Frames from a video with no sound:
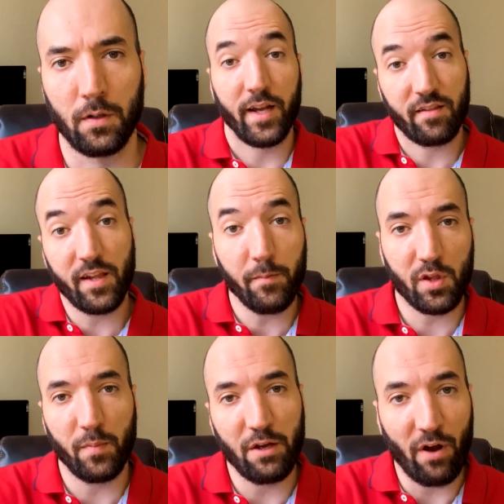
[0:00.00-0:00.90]
It
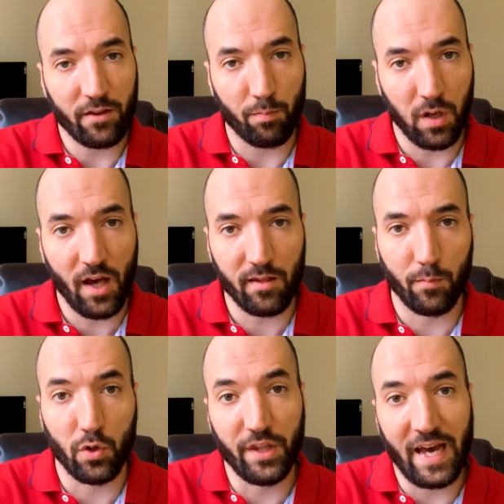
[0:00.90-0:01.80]
seems to me rather
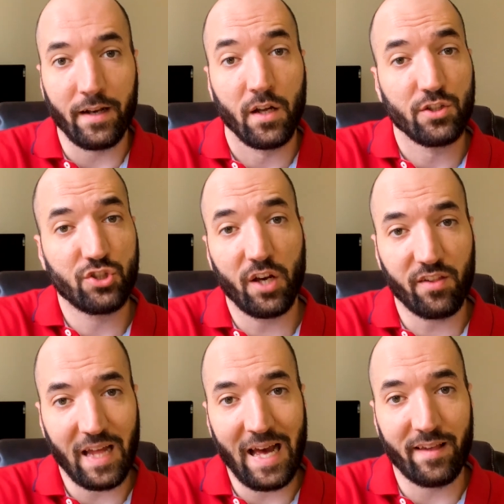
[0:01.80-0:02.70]
plausible that
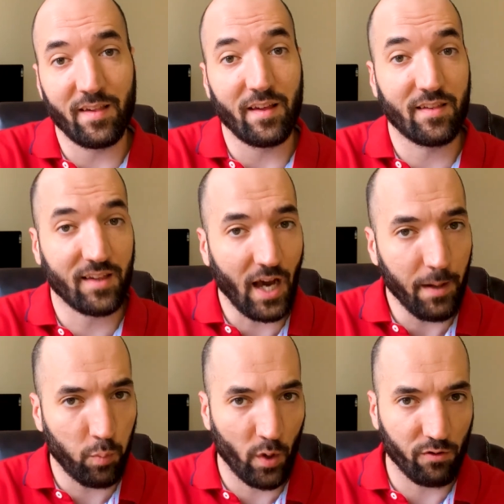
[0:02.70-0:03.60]
just as
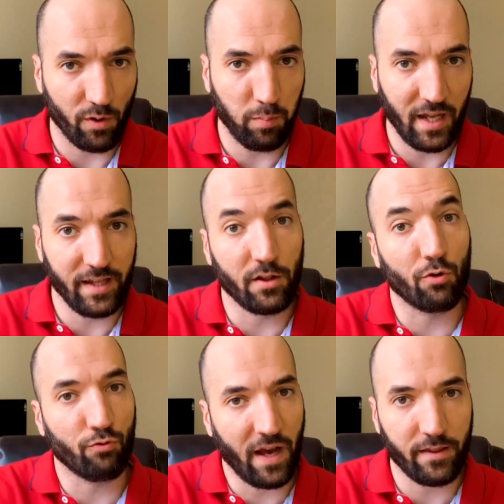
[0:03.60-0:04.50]
Skype was replaced
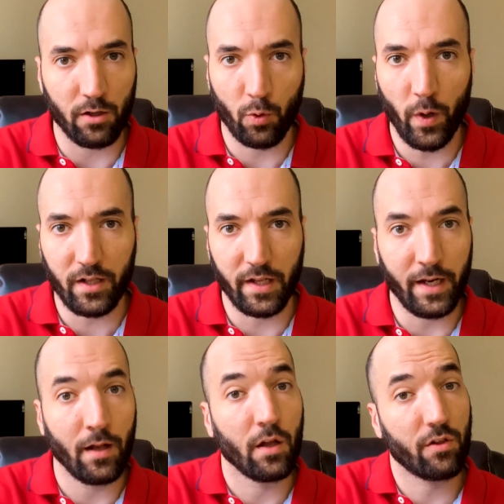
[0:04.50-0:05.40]
rather
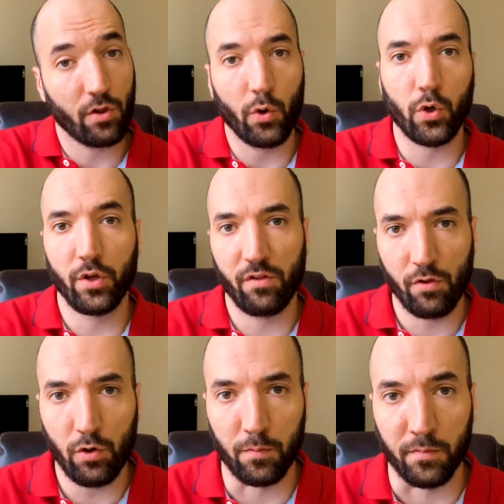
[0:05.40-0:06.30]
quickly, so could
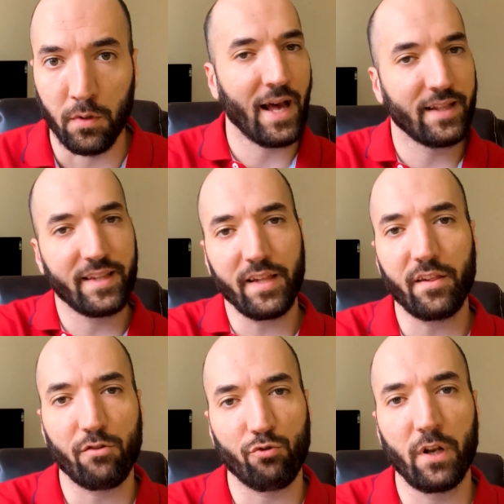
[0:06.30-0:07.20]
Zoom. And
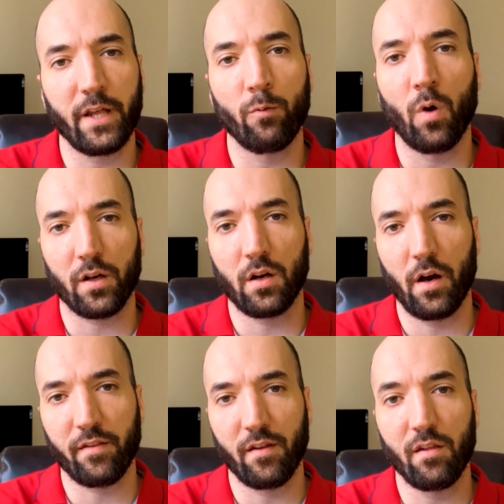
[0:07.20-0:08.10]
this is really what
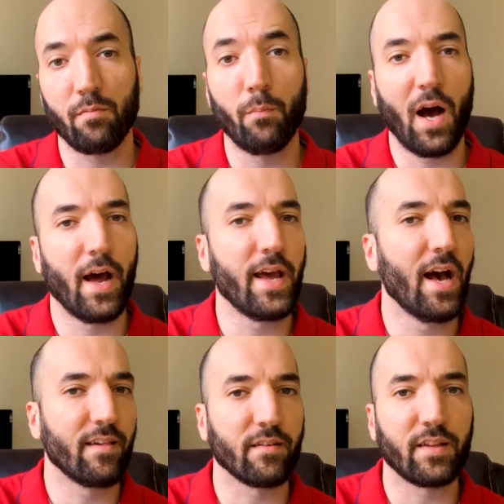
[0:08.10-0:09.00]
causes my
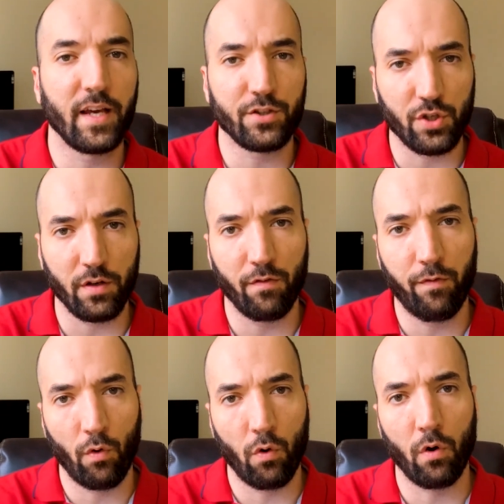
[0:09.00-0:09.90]
hesitation
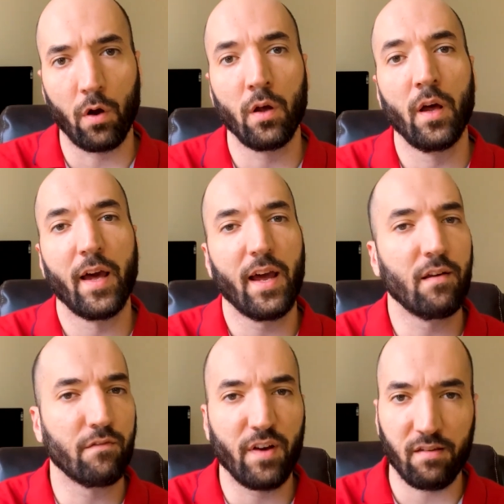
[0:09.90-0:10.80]
for
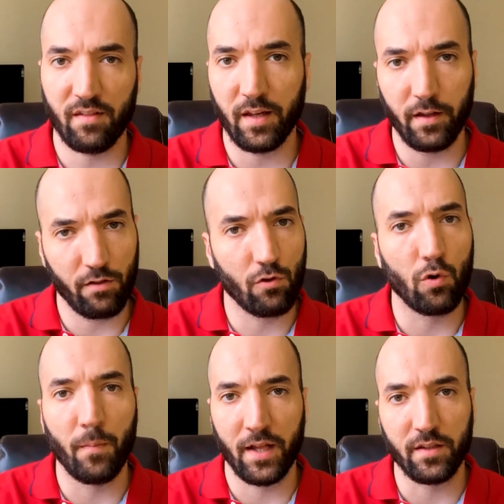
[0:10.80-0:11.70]
investing in
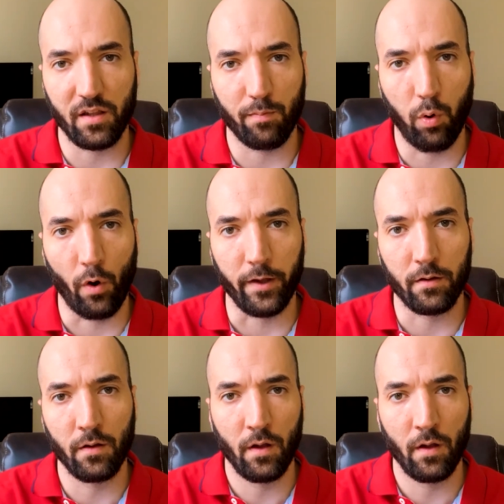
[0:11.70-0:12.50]
Zoom at this point.